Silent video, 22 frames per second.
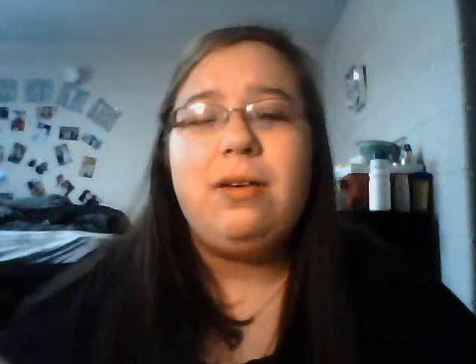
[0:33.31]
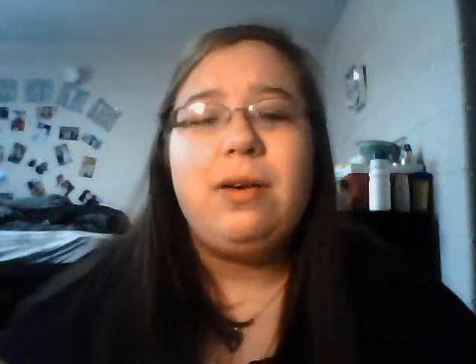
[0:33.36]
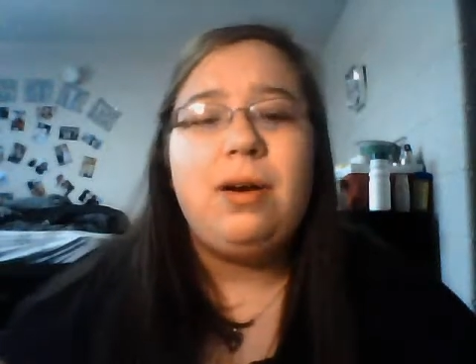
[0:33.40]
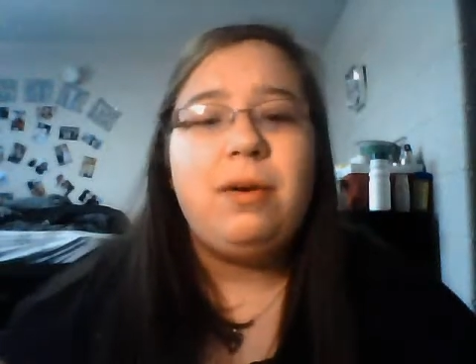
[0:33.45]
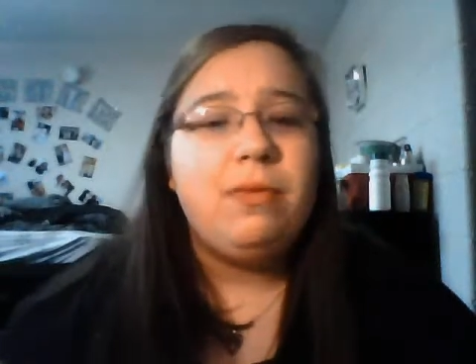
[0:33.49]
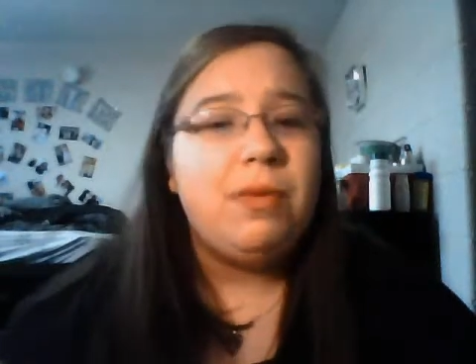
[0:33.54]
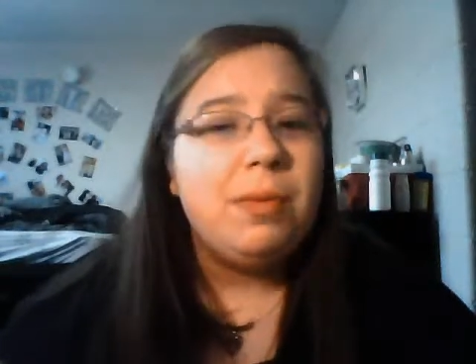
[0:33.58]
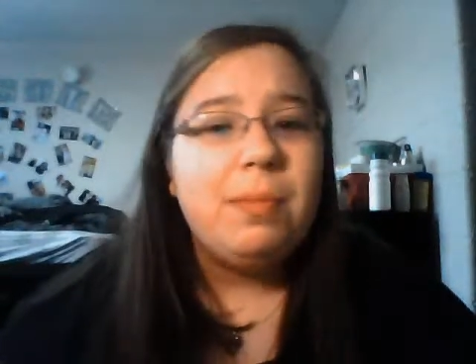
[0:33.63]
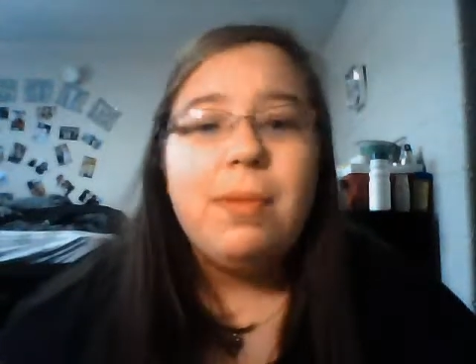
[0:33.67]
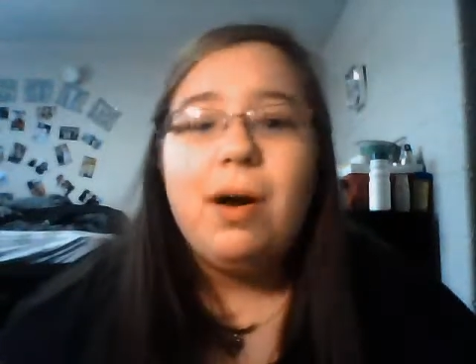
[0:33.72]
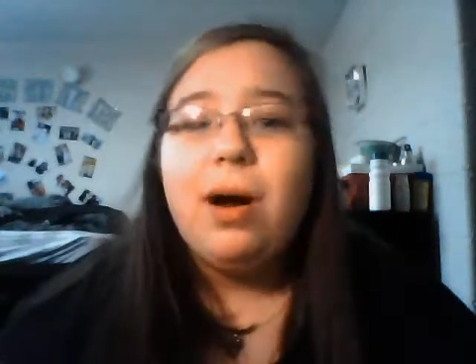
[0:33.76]

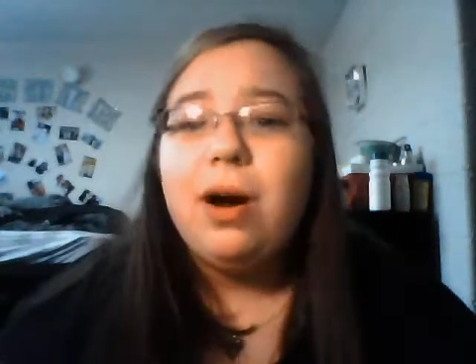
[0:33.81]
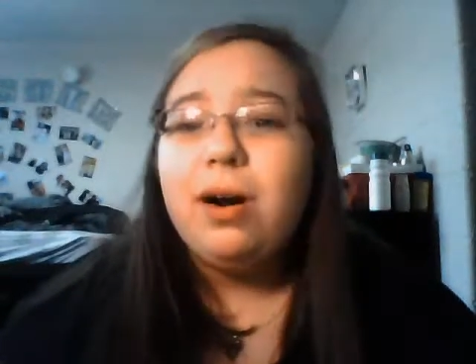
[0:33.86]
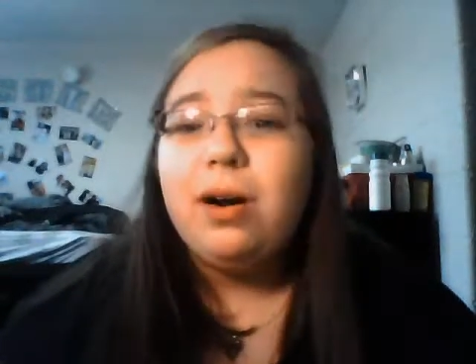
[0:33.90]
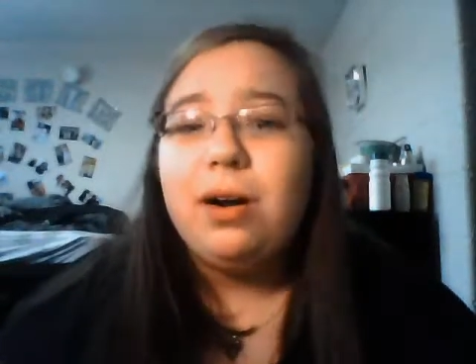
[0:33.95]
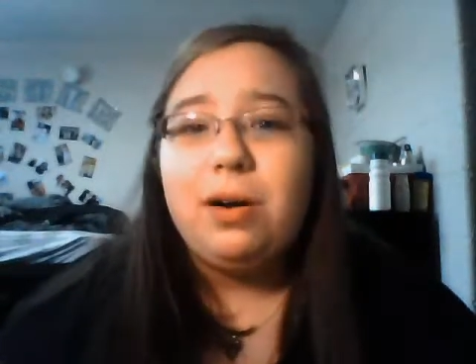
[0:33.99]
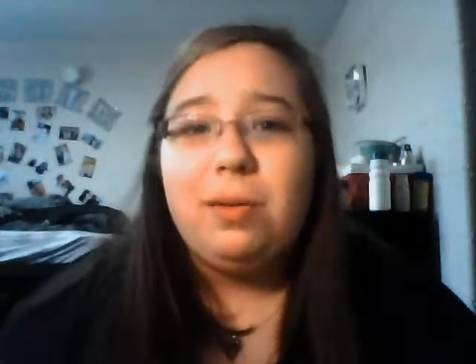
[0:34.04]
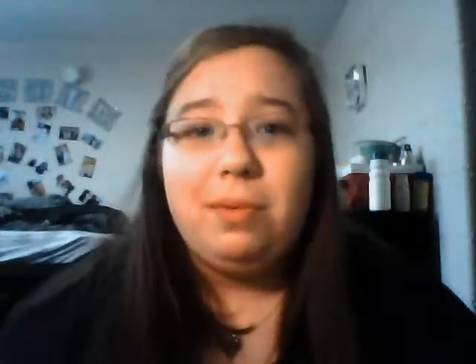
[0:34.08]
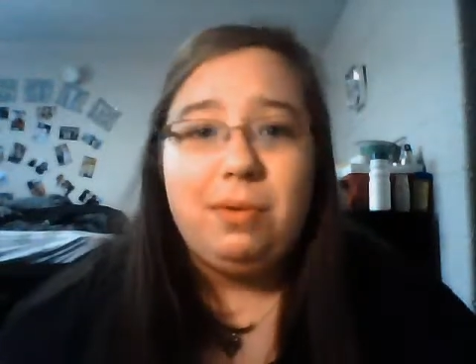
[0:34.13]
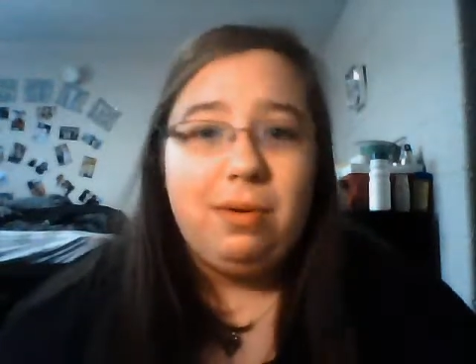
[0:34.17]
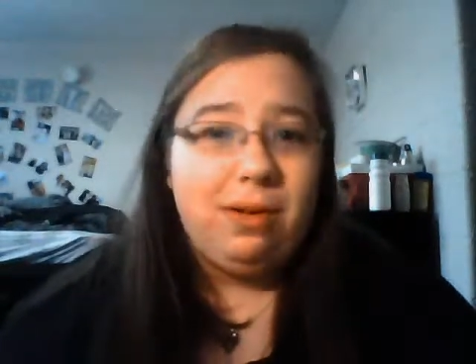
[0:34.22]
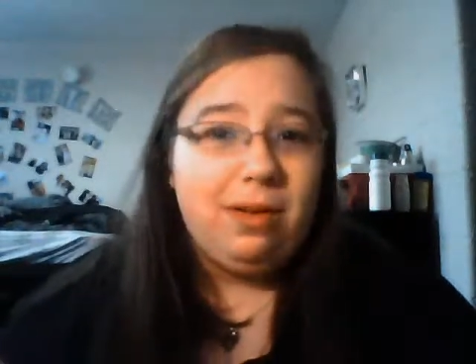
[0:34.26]

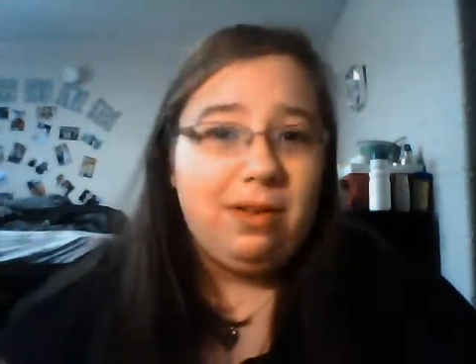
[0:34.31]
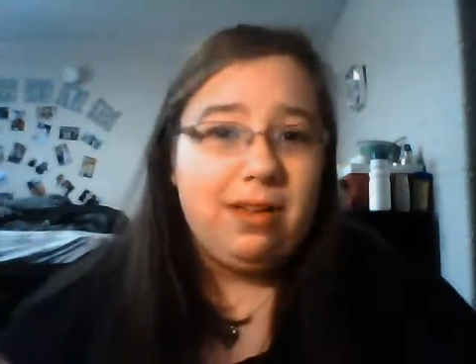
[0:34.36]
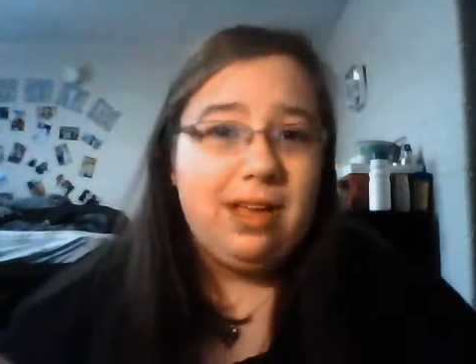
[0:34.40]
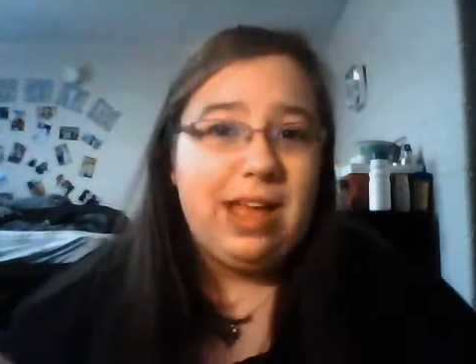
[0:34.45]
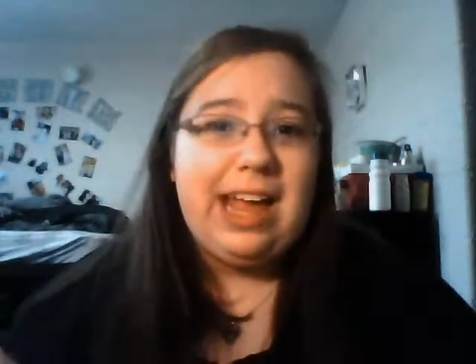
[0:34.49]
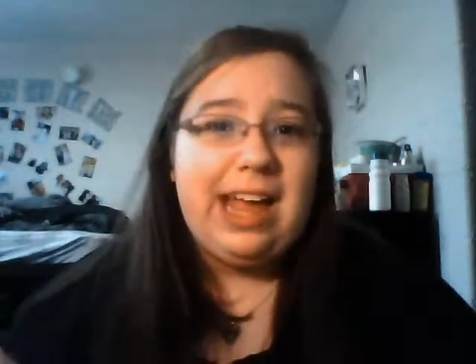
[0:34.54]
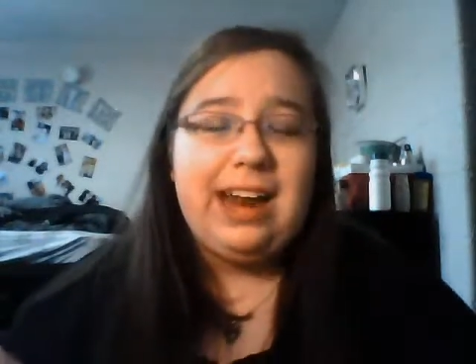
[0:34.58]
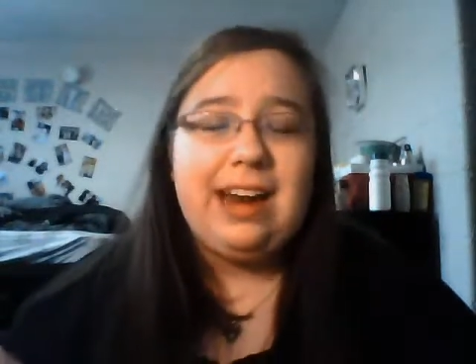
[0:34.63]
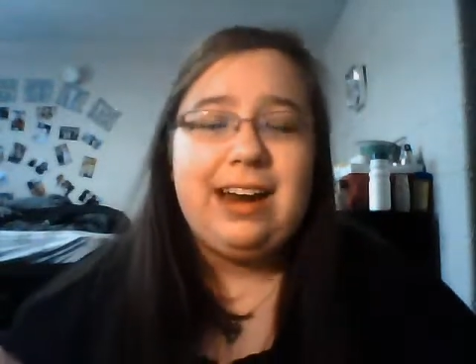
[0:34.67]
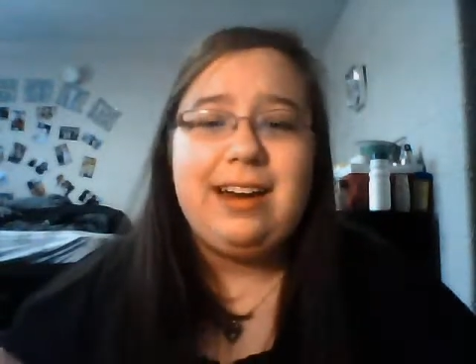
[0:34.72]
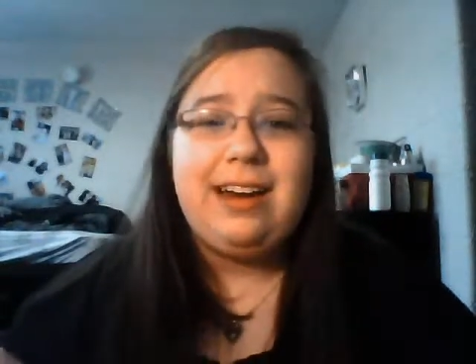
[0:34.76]
remarkable,
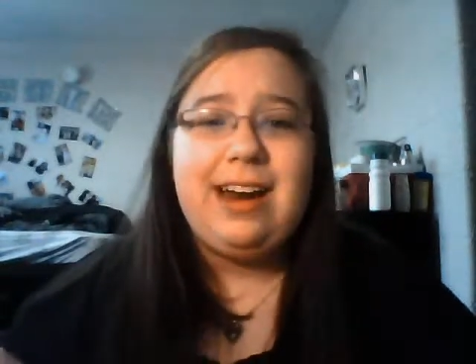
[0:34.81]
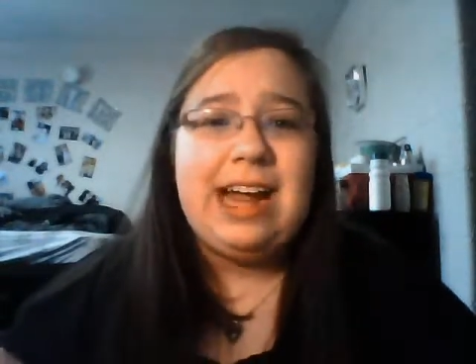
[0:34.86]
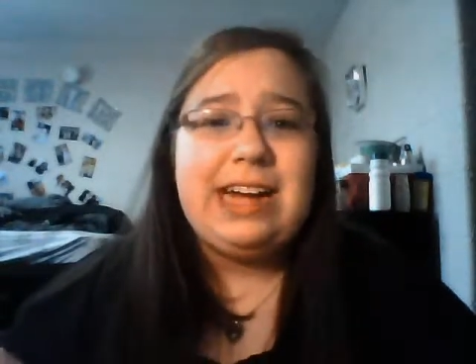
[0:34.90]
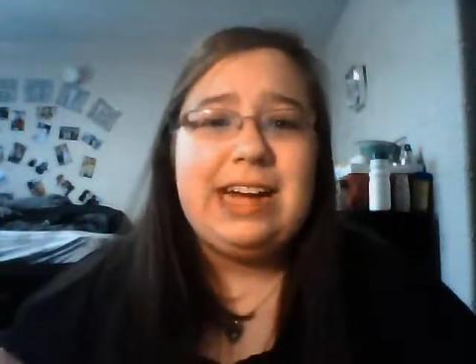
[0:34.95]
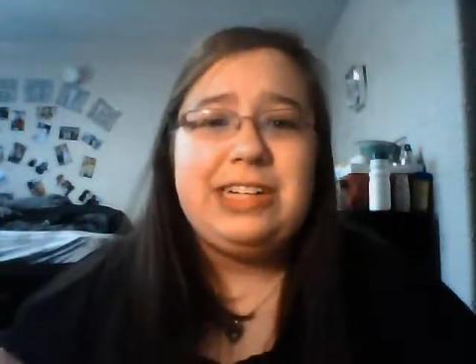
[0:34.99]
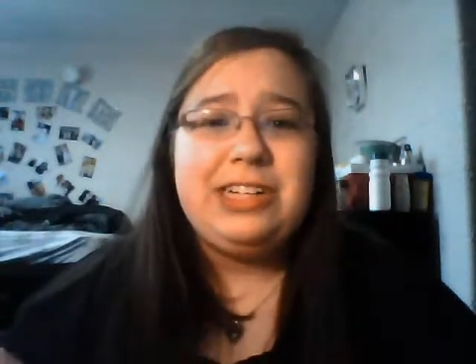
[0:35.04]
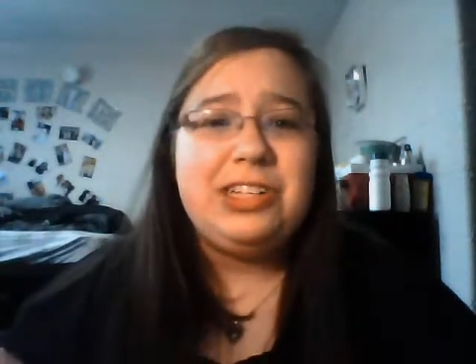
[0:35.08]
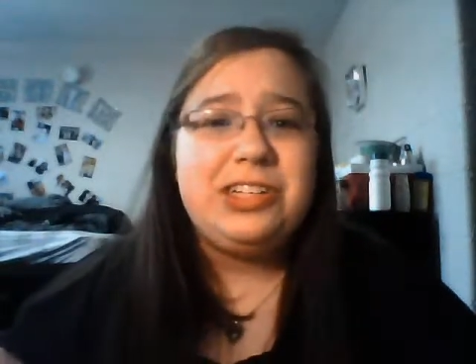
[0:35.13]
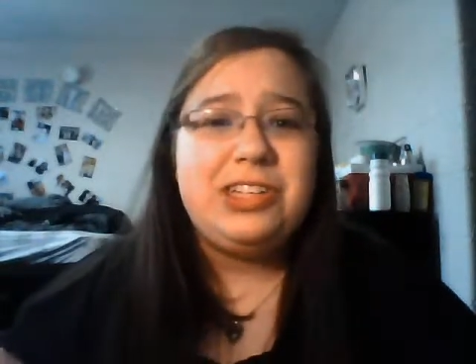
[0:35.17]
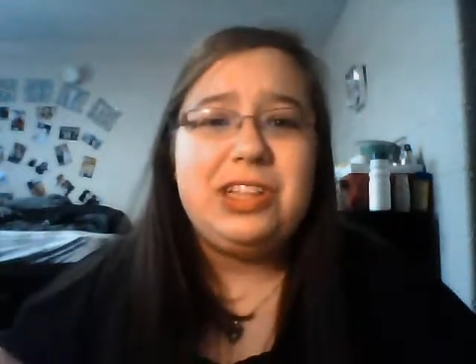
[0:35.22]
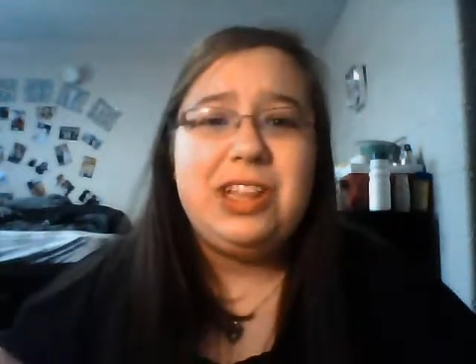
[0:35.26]
and I
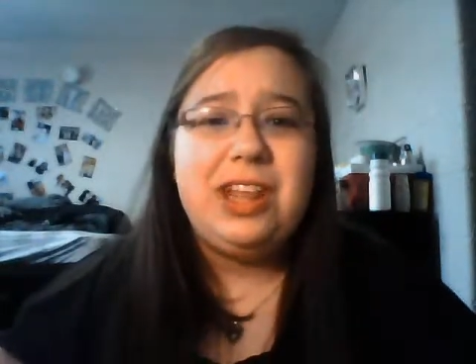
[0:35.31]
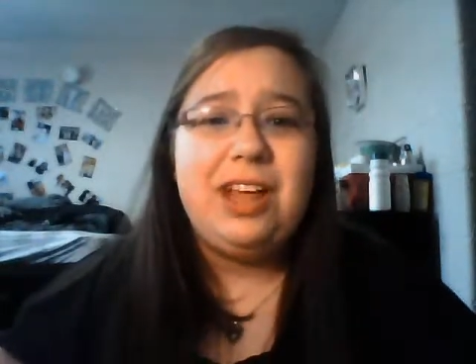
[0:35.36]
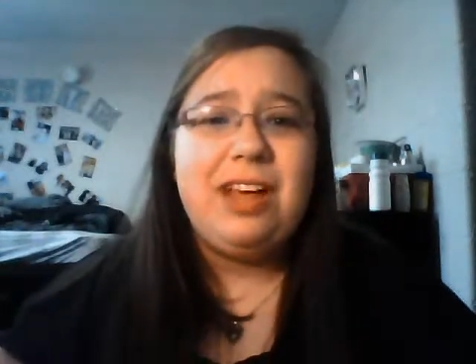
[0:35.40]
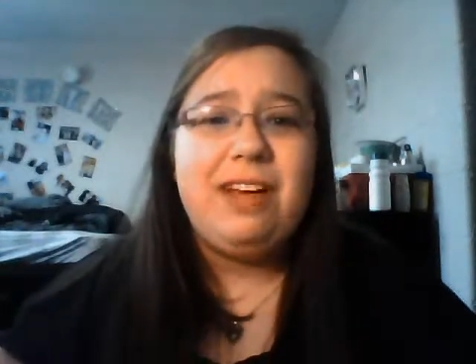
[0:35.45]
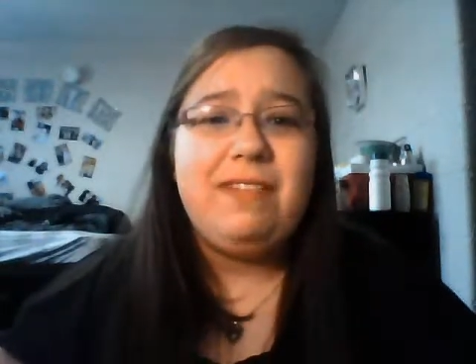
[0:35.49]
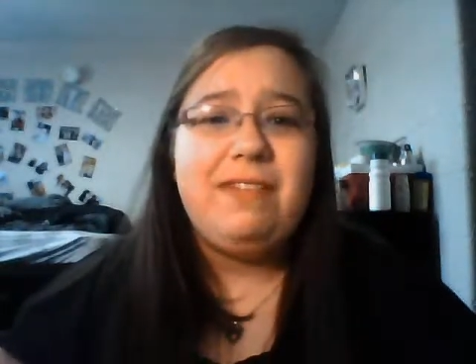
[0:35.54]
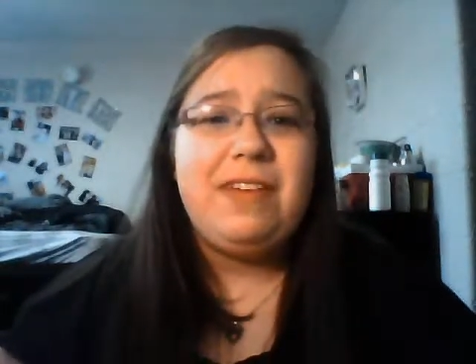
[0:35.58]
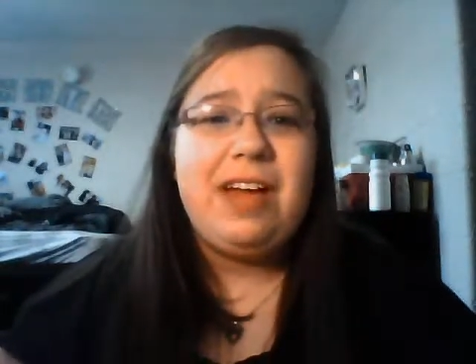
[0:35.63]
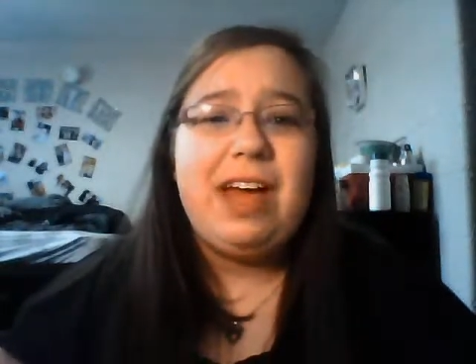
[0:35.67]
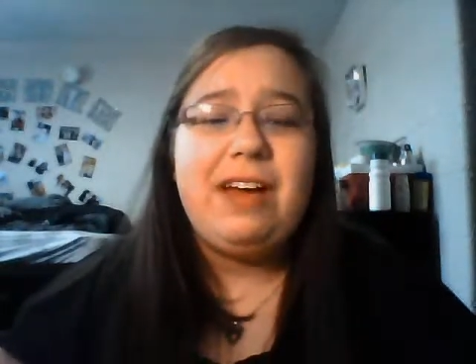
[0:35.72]
just love